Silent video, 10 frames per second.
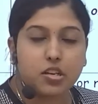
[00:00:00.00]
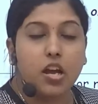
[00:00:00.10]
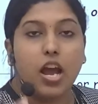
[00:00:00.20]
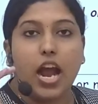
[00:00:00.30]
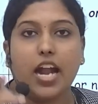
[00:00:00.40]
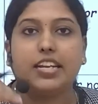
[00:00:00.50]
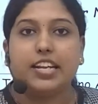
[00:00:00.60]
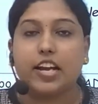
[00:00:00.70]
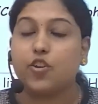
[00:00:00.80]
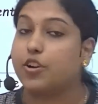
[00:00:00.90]

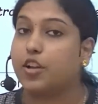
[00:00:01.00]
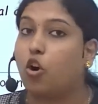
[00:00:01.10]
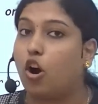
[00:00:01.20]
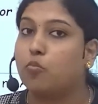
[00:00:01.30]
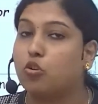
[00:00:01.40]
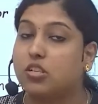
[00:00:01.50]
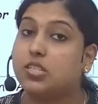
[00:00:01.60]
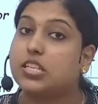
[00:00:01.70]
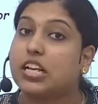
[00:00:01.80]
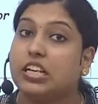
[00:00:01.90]
Antidiuretic hormone is
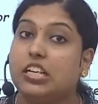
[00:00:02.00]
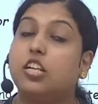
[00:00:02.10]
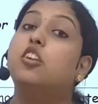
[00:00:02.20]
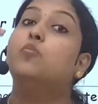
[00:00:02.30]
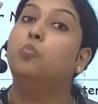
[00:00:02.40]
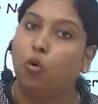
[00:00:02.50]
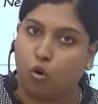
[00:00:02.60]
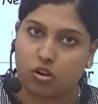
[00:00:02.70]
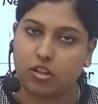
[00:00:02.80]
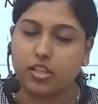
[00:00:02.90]
secreted more.
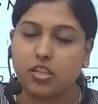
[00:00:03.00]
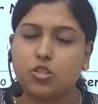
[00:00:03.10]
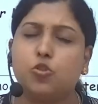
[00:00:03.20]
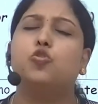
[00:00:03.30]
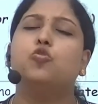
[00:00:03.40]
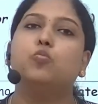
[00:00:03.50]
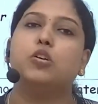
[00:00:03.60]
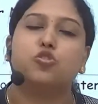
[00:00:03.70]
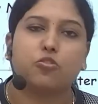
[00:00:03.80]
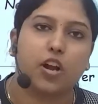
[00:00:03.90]
There is too much
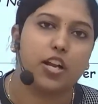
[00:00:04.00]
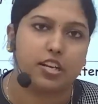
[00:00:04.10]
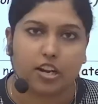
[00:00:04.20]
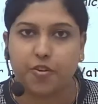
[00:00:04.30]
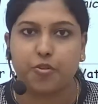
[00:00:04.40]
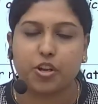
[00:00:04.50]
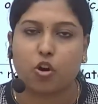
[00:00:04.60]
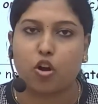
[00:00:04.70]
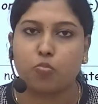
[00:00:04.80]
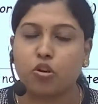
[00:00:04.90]
of antidiuretic
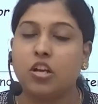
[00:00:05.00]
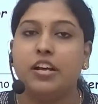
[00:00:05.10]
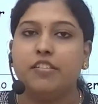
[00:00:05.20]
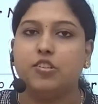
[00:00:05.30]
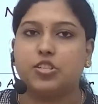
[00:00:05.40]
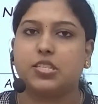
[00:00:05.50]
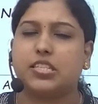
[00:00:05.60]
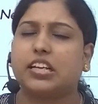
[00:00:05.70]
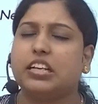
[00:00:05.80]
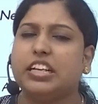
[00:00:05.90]
hormone which is
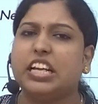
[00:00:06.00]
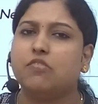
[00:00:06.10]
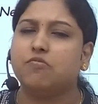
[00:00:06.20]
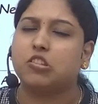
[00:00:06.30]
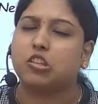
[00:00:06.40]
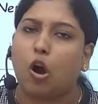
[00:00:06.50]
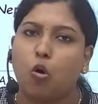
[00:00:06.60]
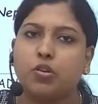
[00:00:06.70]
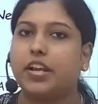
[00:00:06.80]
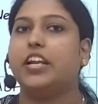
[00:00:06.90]
secreting without
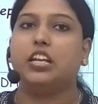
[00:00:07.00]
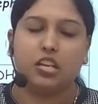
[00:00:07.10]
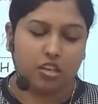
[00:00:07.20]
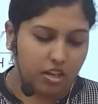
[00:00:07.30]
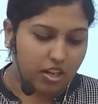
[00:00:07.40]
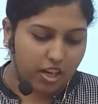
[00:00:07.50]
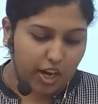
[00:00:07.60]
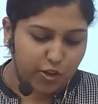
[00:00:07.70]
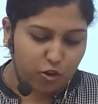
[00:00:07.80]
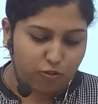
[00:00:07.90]
any kind of